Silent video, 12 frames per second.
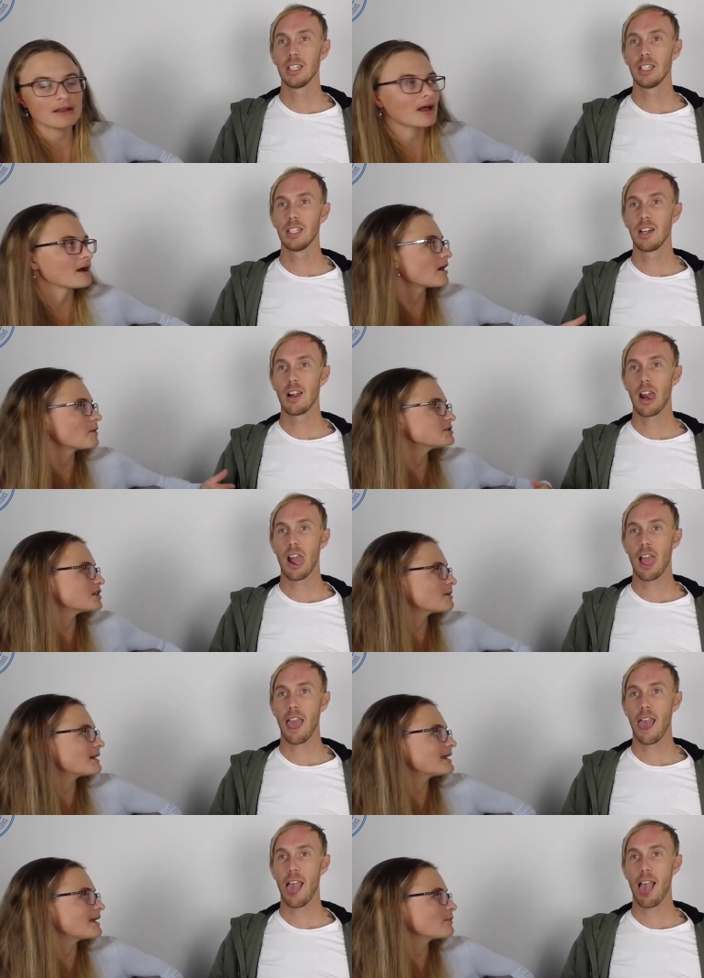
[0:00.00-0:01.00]
Speaker 1: like I would tell
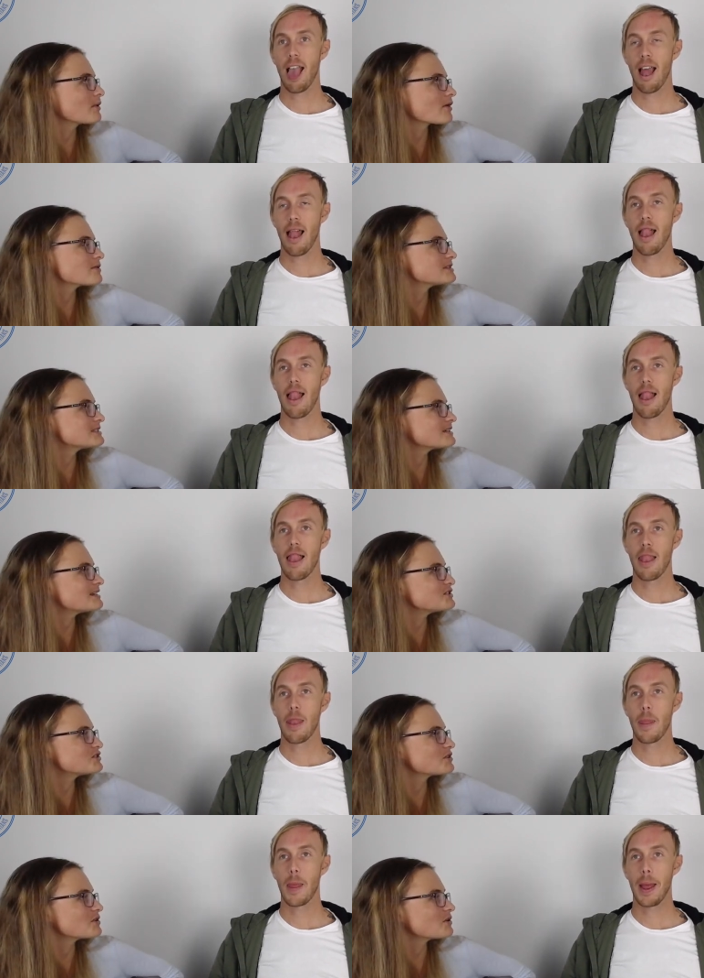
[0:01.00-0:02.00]
my nan whether I was a
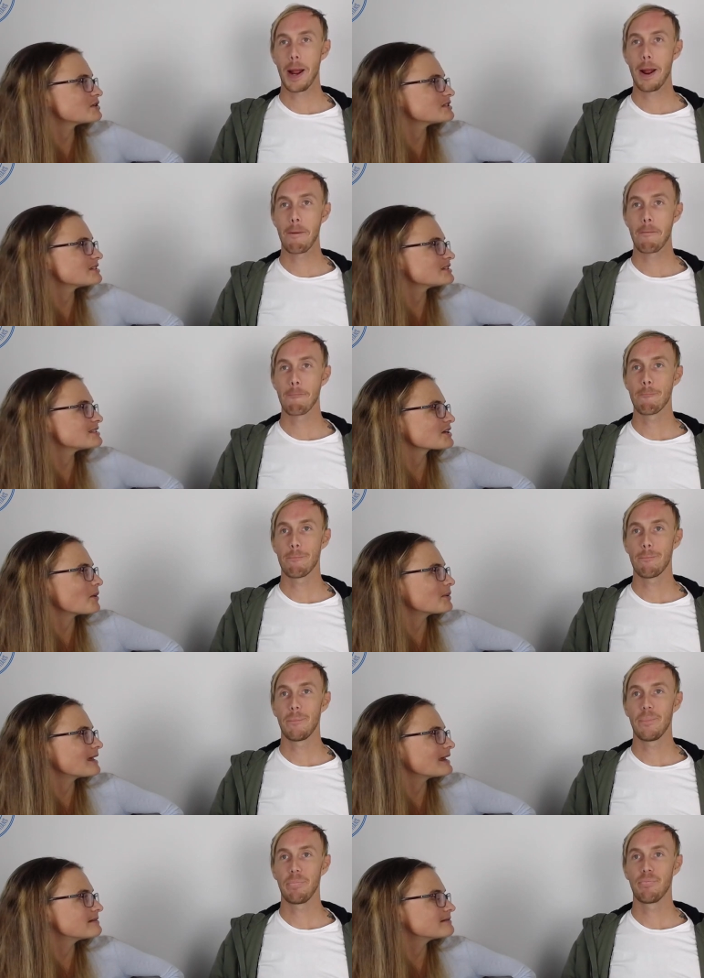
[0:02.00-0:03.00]
dietitian or not to just go and
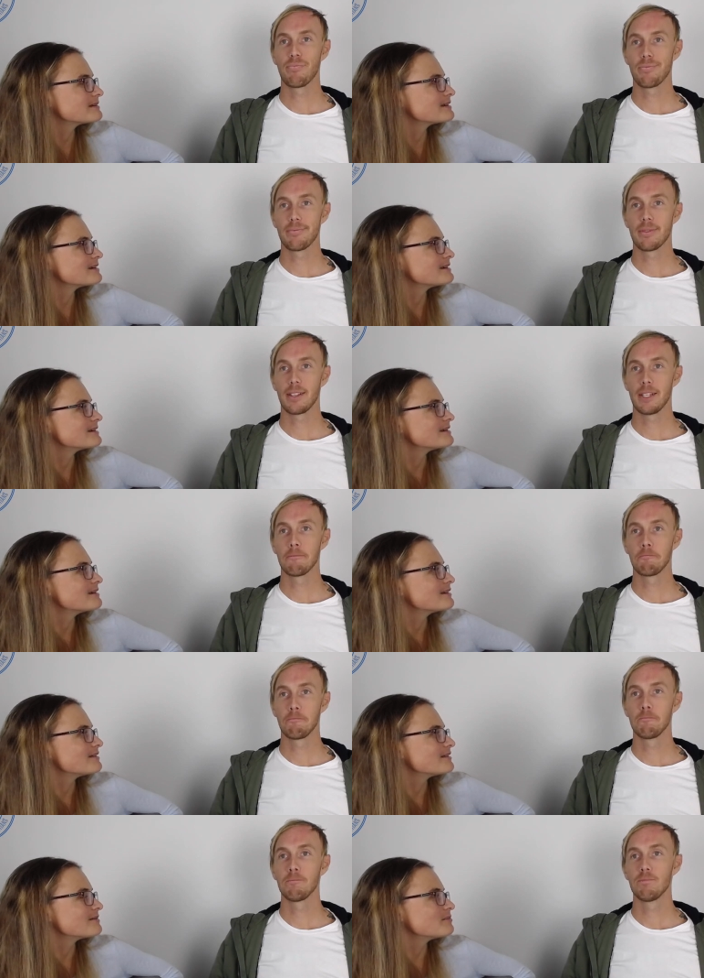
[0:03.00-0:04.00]
eat
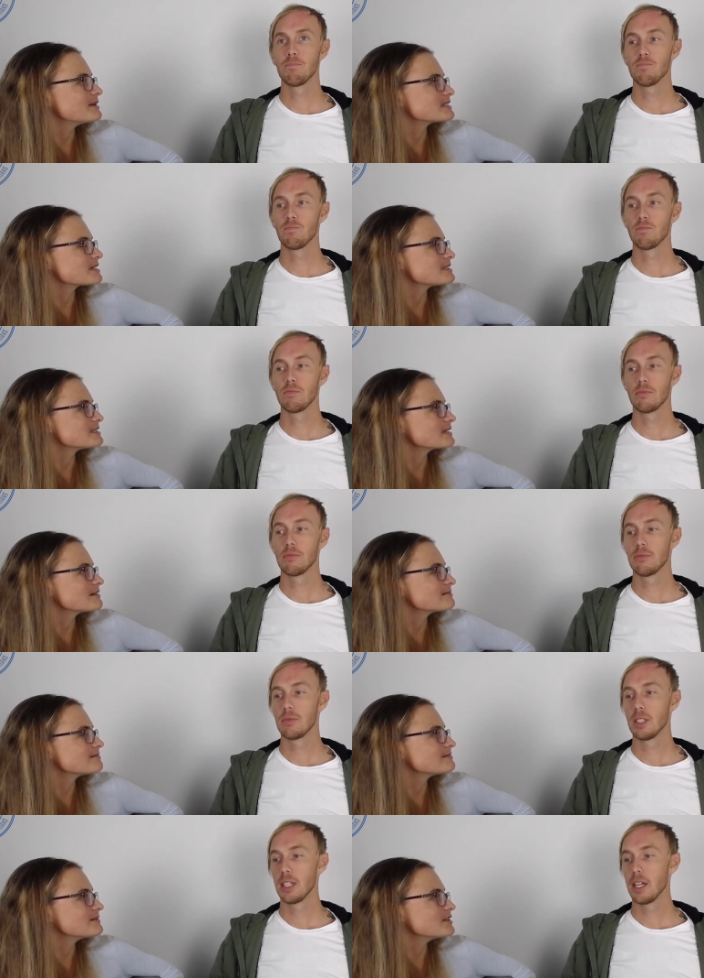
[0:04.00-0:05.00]
biscuits
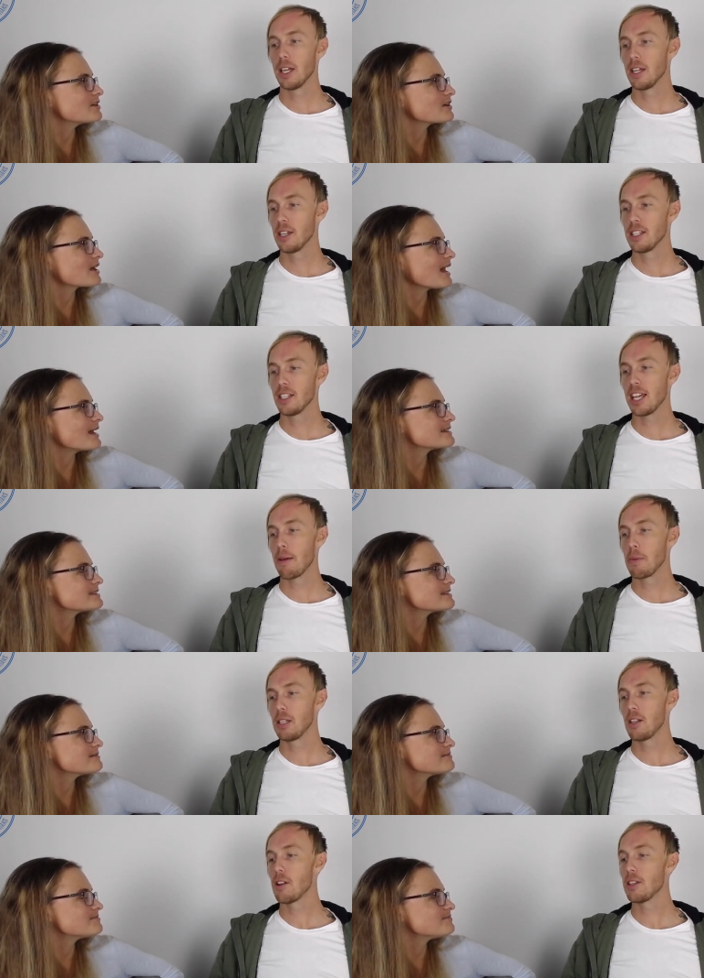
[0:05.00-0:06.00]
and you know cakes. Yeah, but
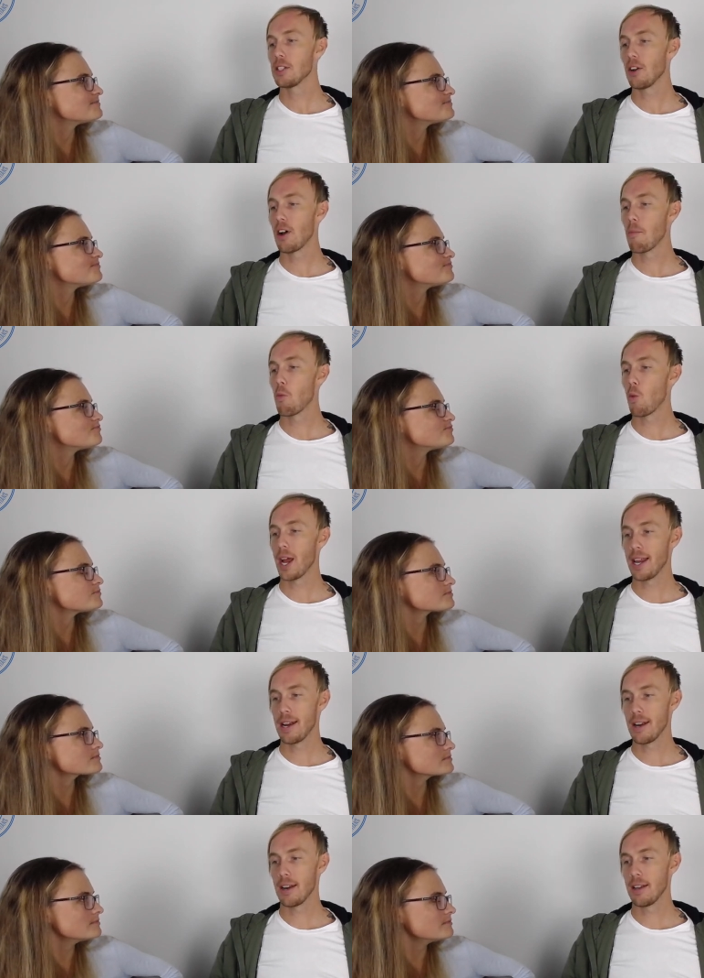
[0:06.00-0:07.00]
a lot
Speaker 2: of time
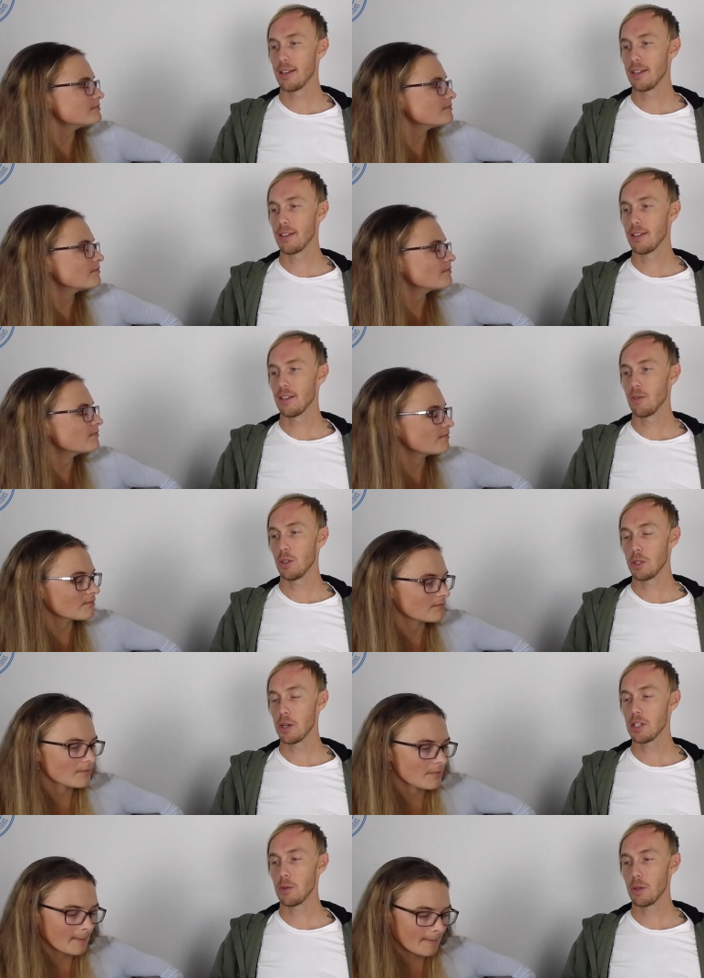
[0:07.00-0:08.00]
when, well,
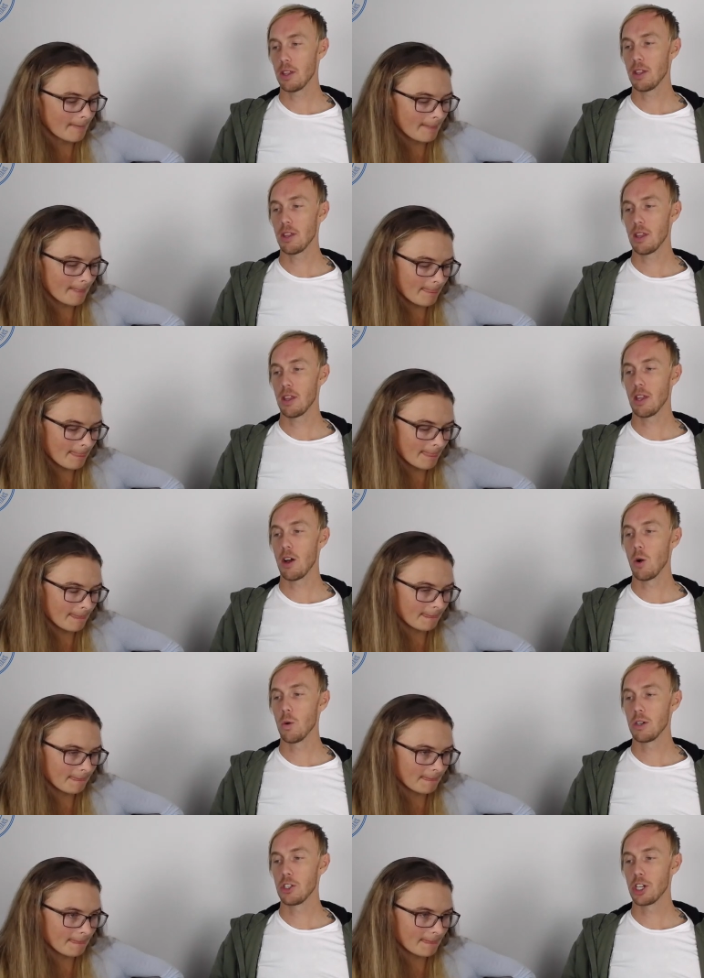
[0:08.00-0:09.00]
especially with the
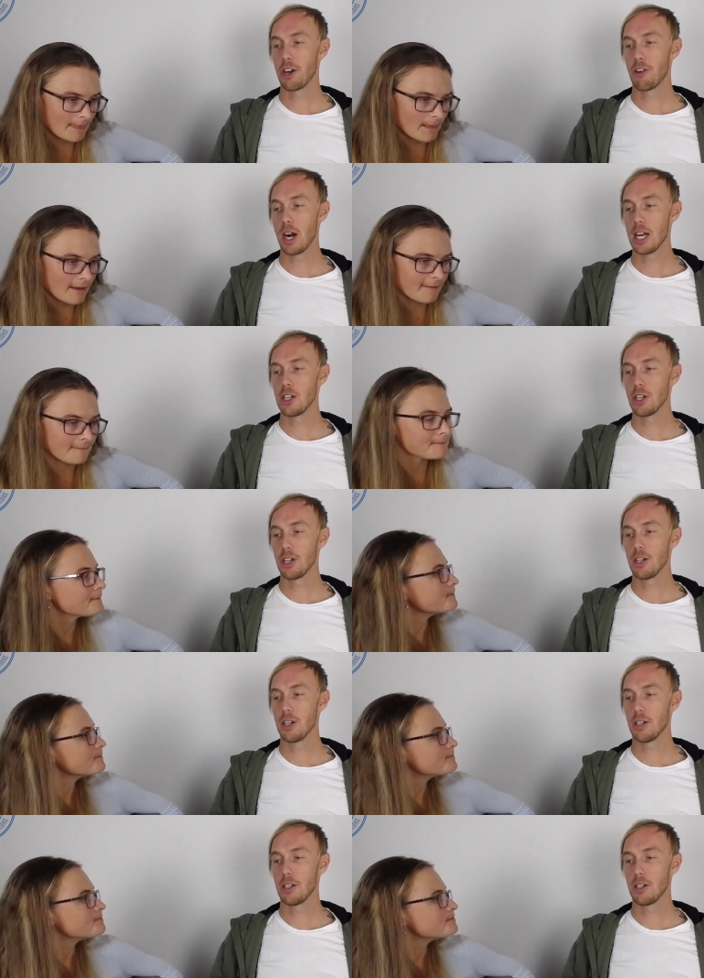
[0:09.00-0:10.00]
older generation
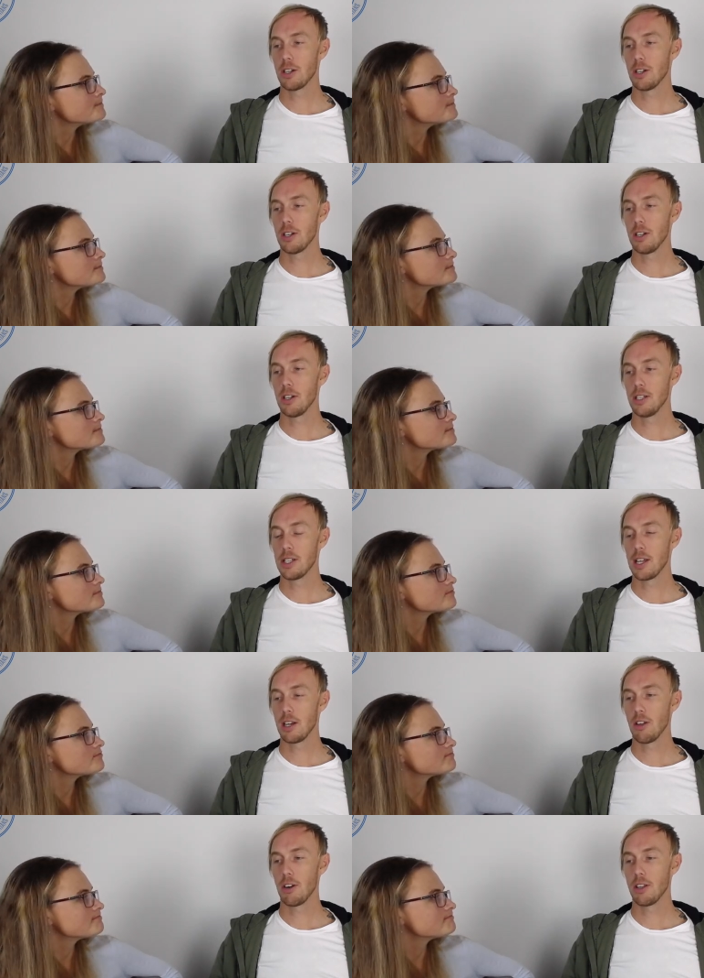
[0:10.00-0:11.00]
you see a
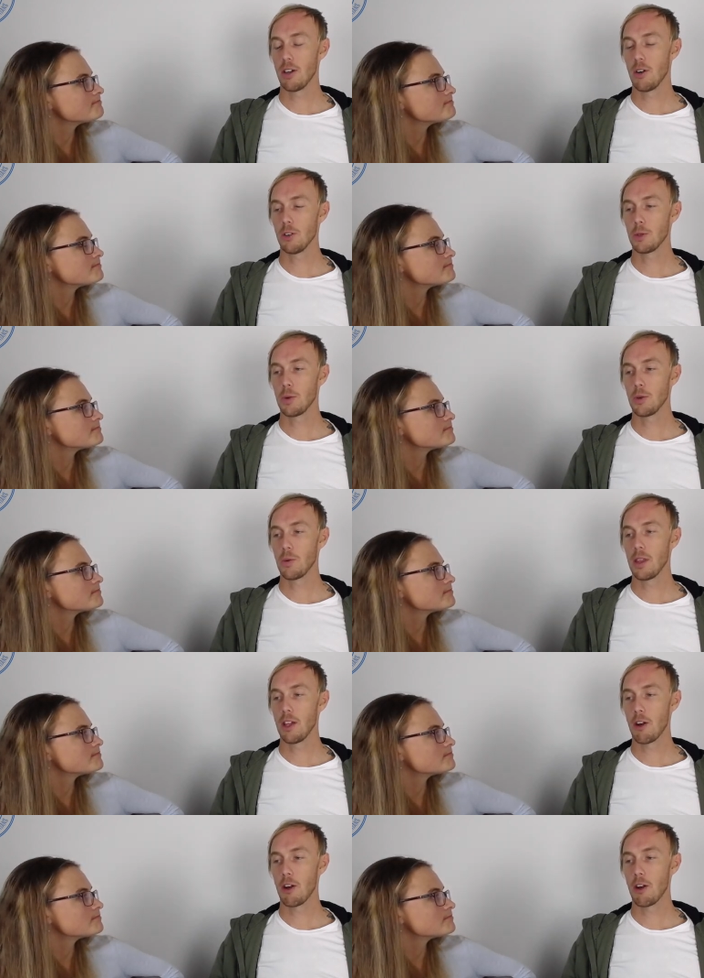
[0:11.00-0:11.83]
lot in the hospital when they are